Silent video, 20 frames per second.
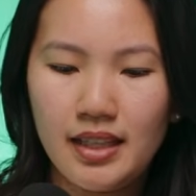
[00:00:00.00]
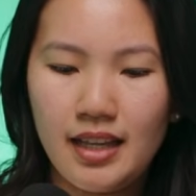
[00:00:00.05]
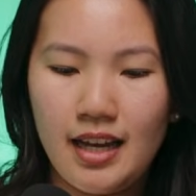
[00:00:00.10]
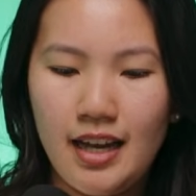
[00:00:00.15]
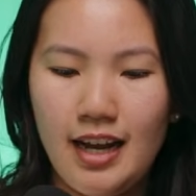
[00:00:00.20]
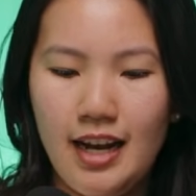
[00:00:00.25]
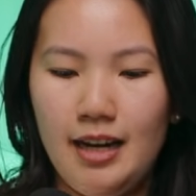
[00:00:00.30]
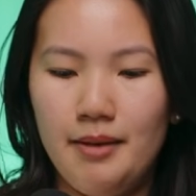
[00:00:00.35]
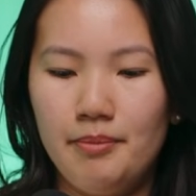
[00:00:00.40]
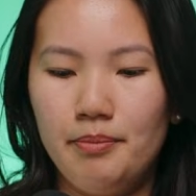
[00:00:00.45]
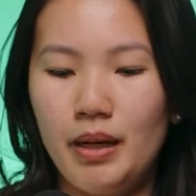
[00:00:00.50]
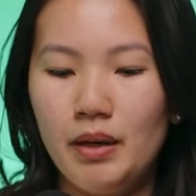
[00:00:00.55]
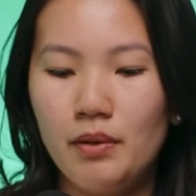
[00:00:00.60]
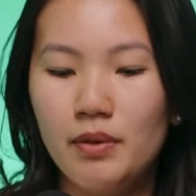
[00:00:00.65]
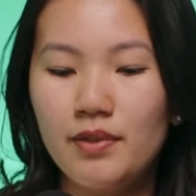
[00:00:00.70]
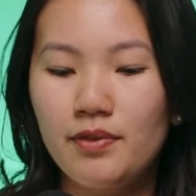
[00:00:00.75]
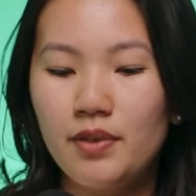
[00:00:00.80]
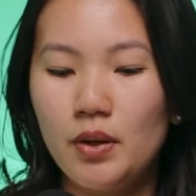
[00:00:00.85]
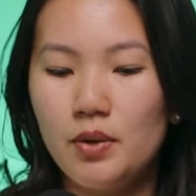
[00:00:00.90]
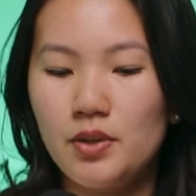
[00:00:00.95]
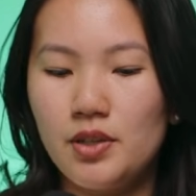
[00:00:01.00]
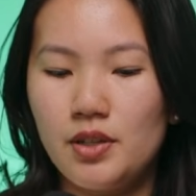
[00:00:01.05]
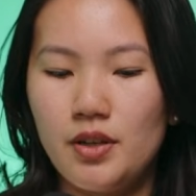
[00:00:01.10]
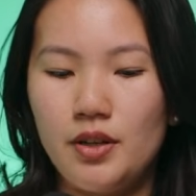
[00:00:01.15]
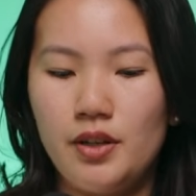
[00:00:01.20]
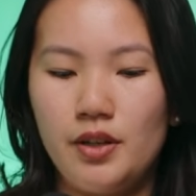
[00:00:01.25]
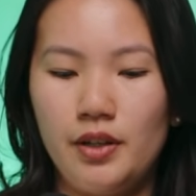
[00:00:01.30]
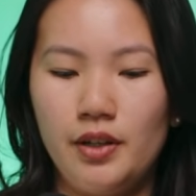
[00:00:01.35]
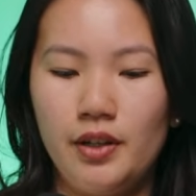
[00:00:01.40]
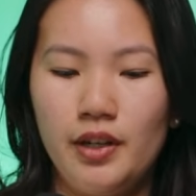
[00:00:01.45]
But we've
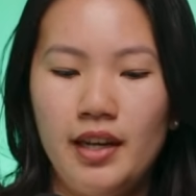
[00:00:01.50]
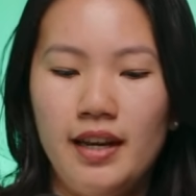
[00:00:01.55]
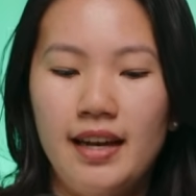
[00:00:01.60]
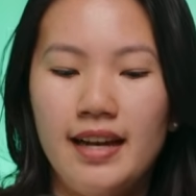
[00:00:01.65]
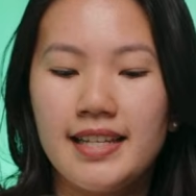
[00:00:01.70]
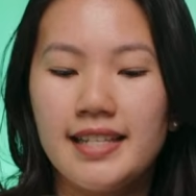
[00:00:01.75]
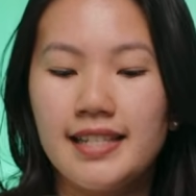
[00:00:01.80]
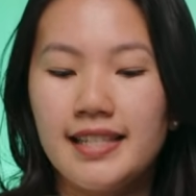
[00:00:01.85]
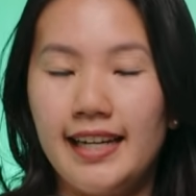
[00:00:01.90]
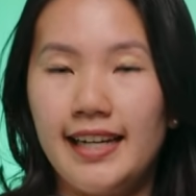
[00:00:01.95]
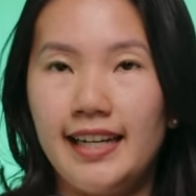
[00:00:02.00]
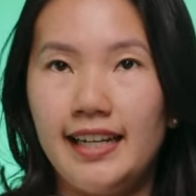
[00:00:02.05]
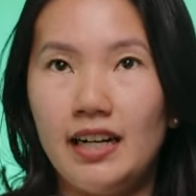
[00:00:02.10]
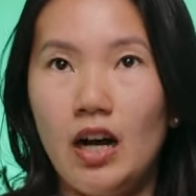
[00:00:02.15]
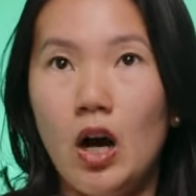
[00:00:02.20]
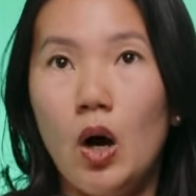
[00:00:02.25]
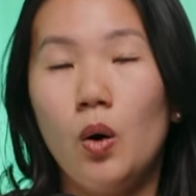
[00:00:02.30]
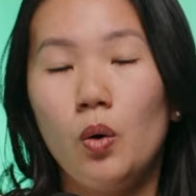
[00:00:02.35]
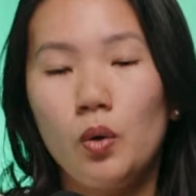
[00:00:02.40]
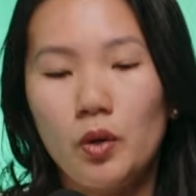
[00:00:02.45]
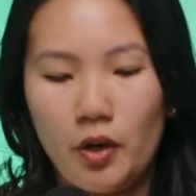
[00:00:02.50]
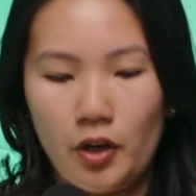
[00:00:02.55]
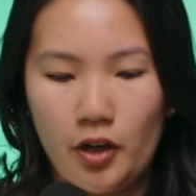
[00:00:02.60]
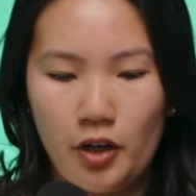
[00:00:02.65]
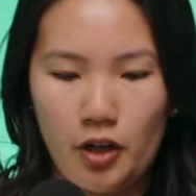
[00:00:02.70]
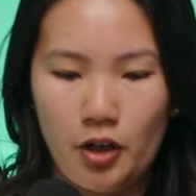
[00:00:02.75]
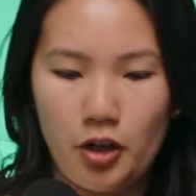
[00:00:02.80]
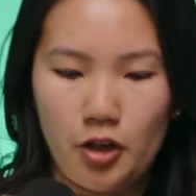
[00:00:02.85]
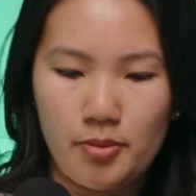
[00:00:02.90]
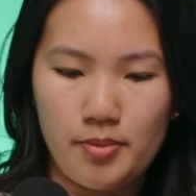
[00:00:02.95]
also seen older
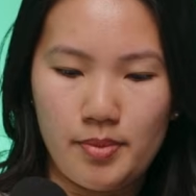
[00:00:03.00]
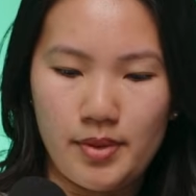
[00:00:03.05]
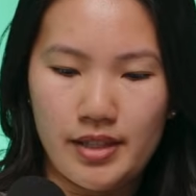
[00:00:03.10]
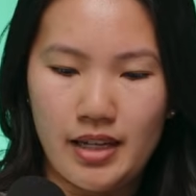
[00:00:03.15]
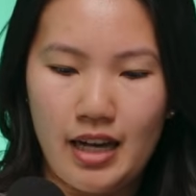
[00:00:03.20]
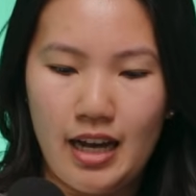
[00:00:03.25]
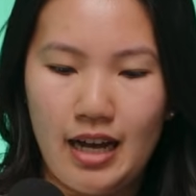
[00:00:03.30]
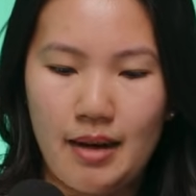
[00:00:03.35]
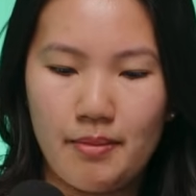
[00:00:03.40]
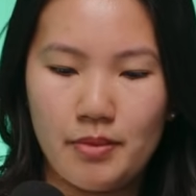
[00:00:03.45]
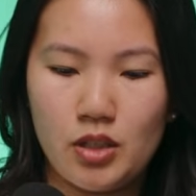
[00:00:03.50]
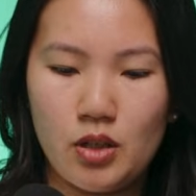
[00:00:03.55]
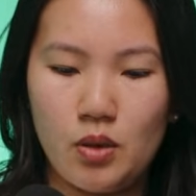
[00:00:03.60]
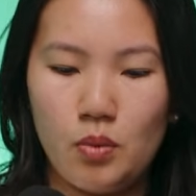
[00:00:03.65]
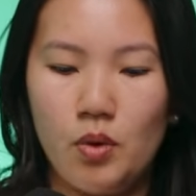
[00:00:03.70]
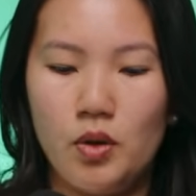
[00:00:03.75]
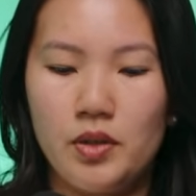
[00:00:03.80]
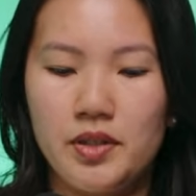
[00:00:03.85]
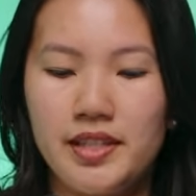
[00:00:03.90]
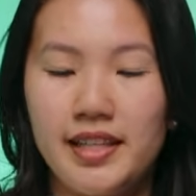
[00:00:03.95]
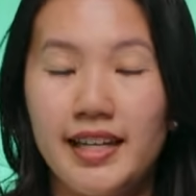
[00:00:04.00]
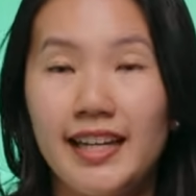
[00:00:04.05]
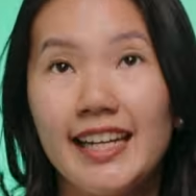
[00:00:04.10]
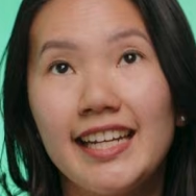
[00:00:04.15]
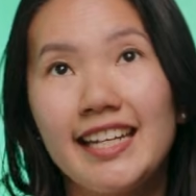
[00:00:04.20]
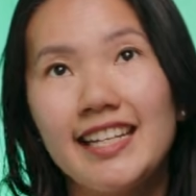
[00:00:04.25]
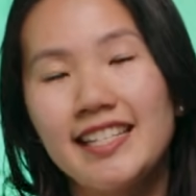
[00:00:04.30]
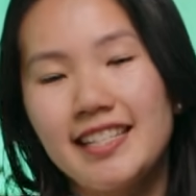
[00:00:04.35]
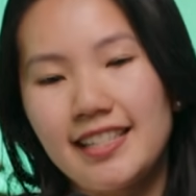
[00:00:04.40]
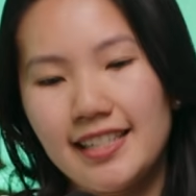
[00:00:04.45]
homes towards the
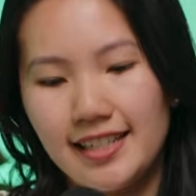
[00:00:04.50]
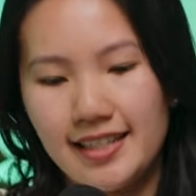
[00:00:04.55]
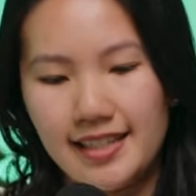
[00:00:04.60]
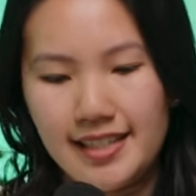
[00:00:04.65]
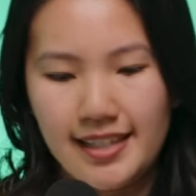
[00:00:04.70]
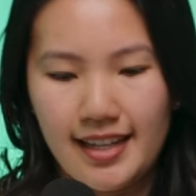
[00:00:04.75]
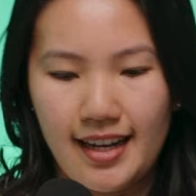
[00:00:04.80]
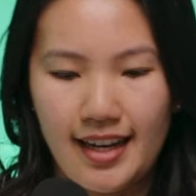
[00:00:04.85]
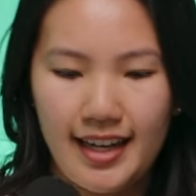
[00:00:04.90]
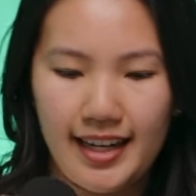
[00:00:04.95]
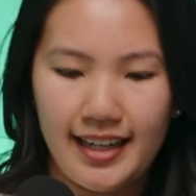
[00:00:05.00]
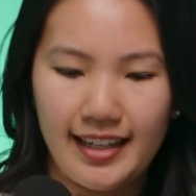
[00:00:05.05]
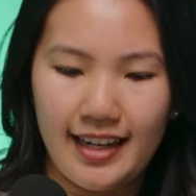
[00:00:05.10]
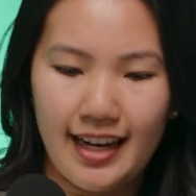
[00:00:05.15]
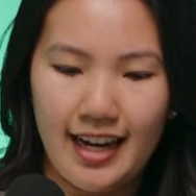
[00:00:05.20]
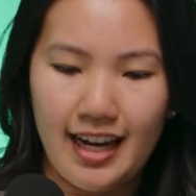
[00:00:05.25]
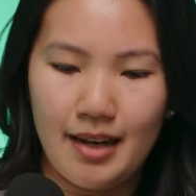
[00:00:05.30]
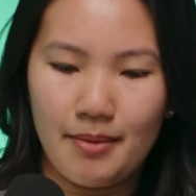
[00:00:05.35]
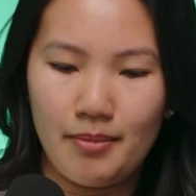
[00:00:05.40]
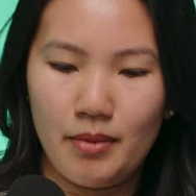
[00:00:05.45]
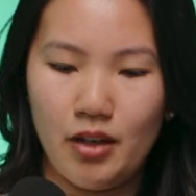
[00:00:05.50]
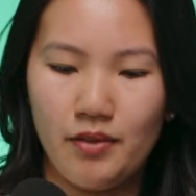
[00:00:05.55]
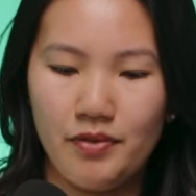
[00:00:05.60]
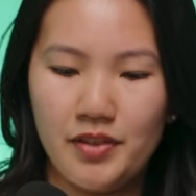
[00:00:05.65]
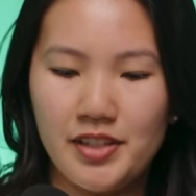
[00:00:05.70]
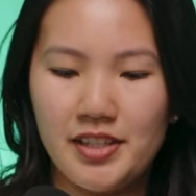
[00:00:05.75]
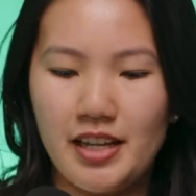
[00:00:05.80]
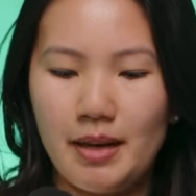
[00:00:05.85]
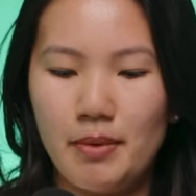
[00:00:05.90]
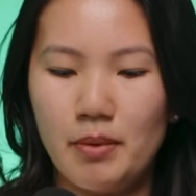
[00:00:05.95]
eastern side of
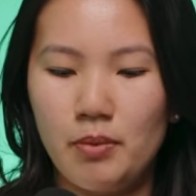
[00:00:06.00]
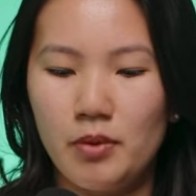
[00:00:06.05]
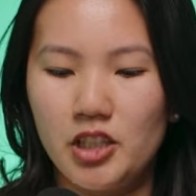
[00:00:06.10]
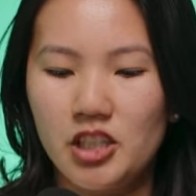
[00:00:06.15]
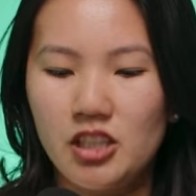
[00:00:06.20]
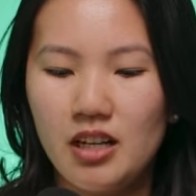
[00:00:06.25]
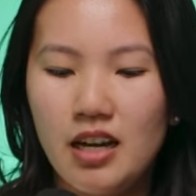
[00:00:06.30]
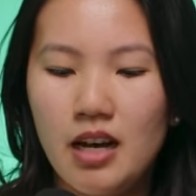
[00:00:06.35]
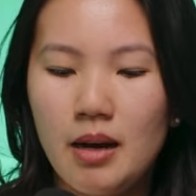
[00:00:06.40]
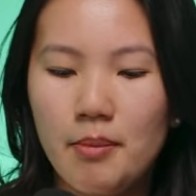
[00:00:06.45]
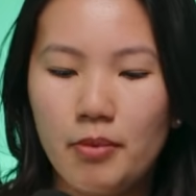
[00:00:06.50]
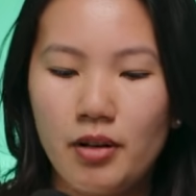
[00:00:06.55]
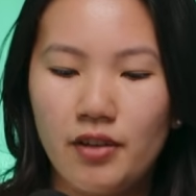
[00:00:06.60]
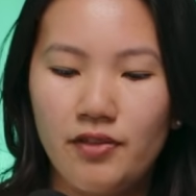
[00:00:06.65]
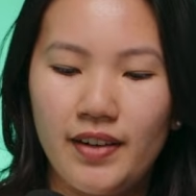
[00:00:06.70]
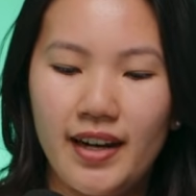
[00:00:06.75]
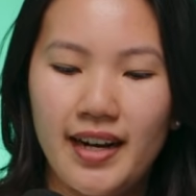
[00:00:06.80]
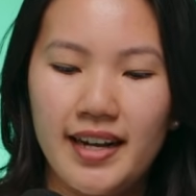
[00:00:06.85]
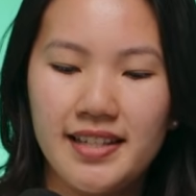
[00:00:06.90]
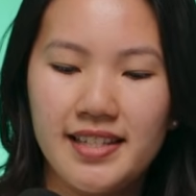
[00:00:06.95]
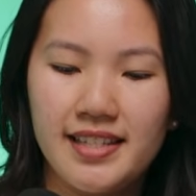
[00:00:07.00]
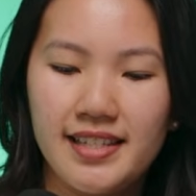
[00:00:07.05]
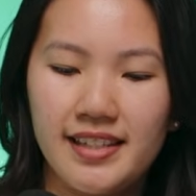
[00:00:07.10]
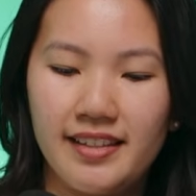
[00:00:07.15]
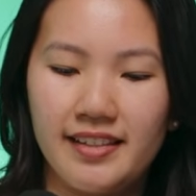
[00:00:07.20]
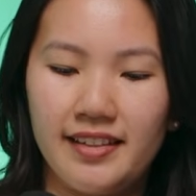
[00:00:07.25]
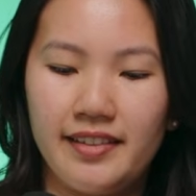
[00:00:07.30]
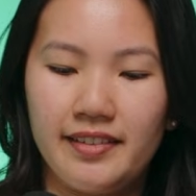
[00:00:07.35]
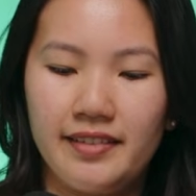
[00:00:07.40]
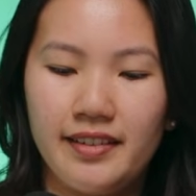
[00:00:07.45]
the suburb, which provides,
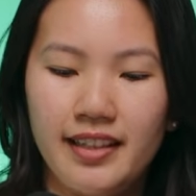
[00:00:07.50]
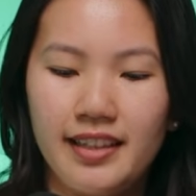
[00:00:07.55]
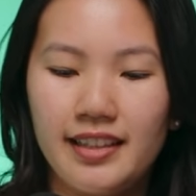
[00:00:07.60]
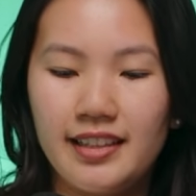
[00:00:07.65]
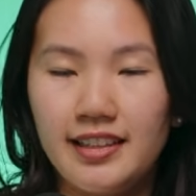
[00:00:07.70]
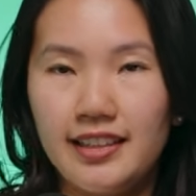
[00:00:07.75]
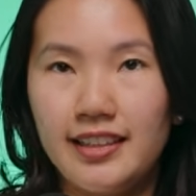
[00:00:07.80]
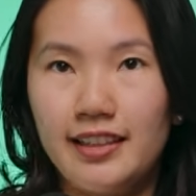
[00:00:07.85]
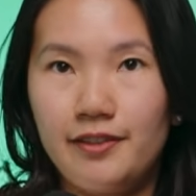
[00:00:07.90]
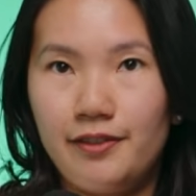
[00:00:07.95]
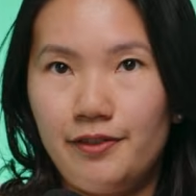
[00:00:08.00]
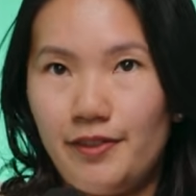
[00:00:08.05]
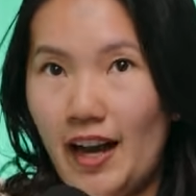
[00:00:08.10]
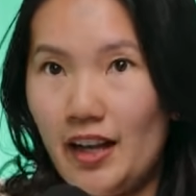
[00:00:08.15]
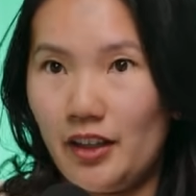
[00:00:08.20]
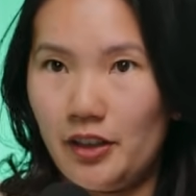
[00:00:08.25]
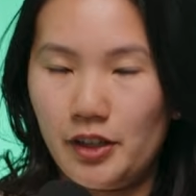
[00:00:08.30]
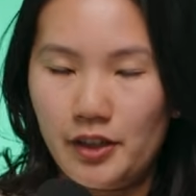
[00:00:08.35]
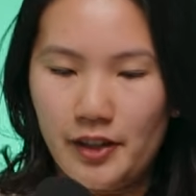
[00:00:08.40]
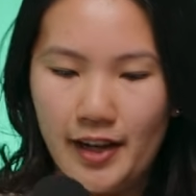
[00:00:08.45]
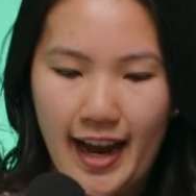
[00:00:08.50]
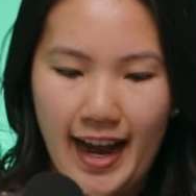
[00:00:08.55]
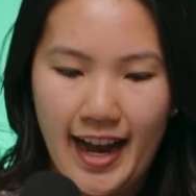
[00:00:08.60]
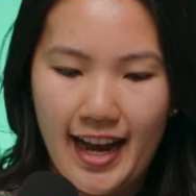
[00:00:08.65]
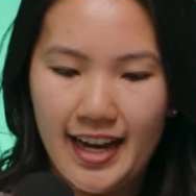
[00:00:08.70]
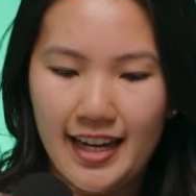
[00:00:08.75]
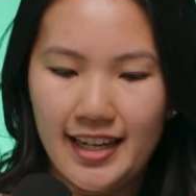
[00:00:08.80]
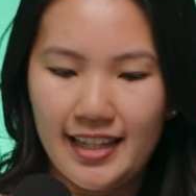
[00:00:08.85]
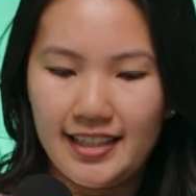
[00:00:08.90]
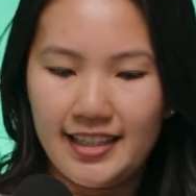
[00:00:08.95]
clear value
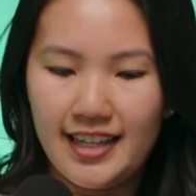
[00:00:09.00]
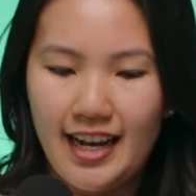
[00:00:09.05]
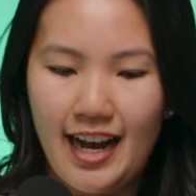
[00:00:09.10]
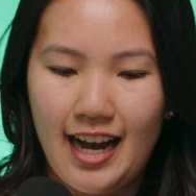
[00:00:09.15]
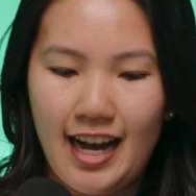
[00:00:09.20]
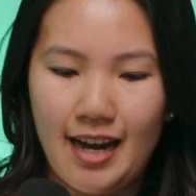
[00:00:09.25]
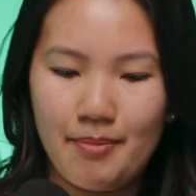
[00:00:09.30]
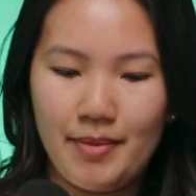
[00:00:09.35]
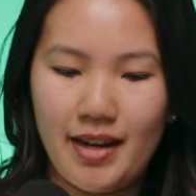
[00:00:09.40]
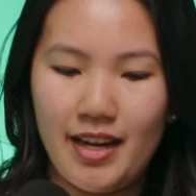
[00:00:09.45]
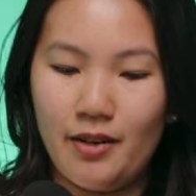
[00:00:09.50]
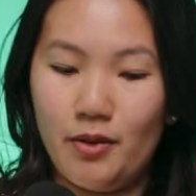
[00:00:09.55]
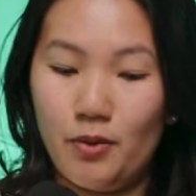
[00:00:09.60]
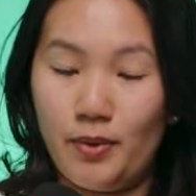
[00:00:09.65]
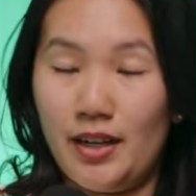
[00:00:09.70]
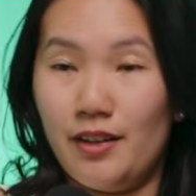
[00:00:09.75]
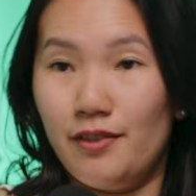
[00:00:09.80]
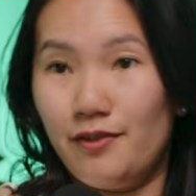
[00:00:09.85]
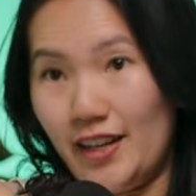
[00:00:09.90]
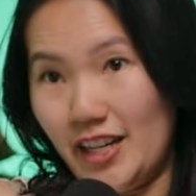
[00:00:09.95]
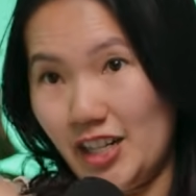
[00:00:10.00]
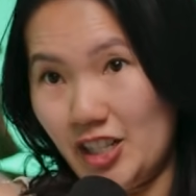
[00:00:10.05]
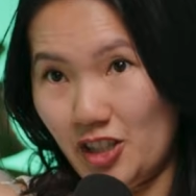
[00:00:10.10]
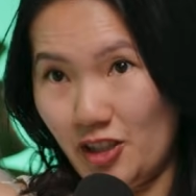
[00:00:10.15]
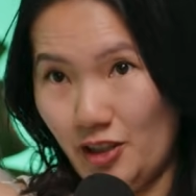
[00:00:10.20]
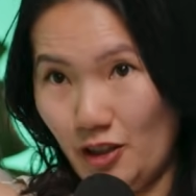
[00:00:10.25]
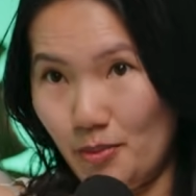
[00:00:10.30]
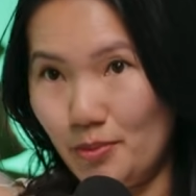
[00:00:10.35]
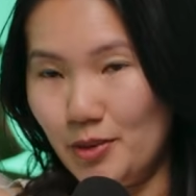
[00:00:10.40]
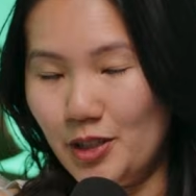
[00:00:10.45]
add and
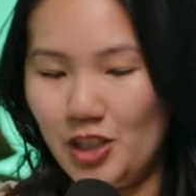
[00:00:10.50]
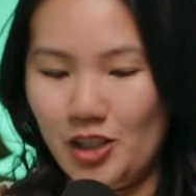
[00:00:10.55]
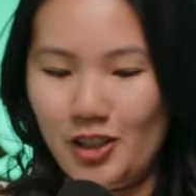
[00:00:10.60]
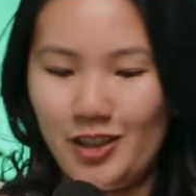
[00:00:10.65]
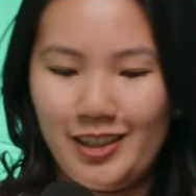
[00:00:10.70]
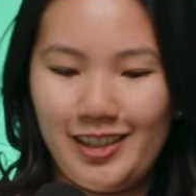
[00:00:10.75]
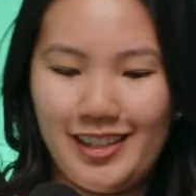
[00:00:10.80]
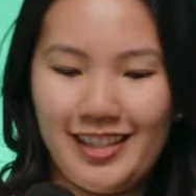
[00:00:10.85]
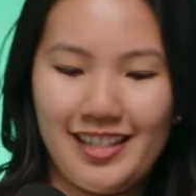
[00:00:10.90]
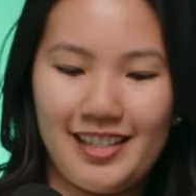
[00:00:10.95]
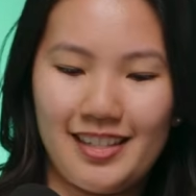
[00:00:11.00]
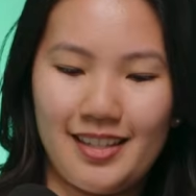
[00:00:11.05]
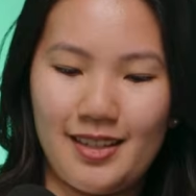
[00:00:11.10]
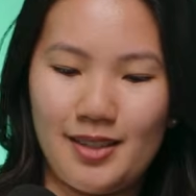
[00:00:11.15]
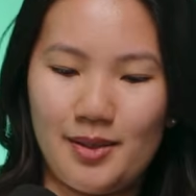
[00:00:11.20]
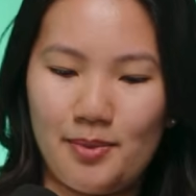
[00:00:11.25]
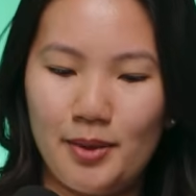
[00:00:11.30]
renovation opportunities as